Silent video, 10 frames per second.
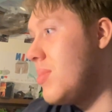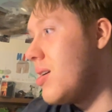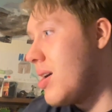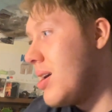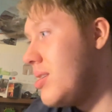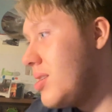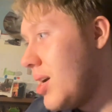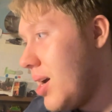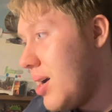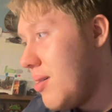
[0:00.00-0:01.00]
And
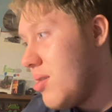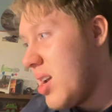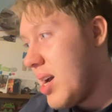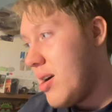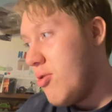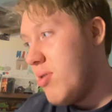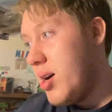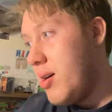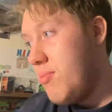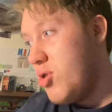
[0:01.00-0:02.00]

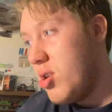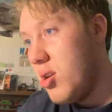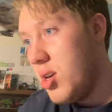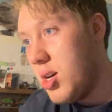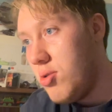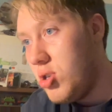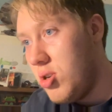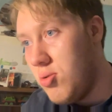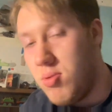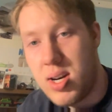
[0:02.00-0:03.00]
now you can go
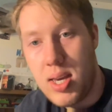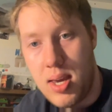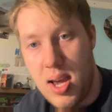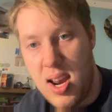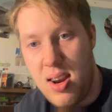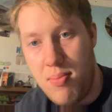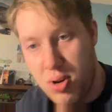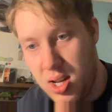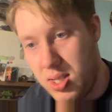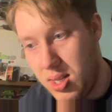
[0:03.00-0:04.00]
to like any
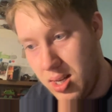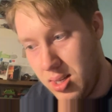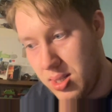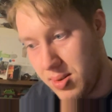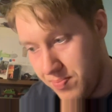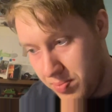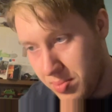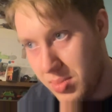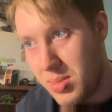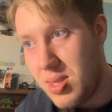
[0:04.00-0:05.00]
places
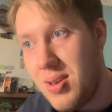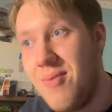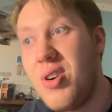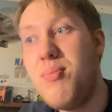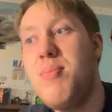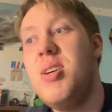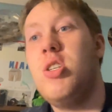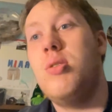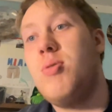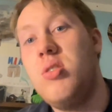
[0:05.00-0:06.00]
from the
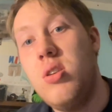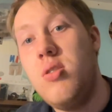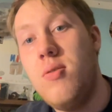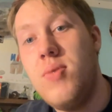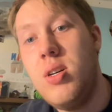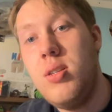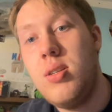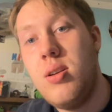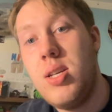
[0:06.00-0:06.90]
Beatrice Potter universe.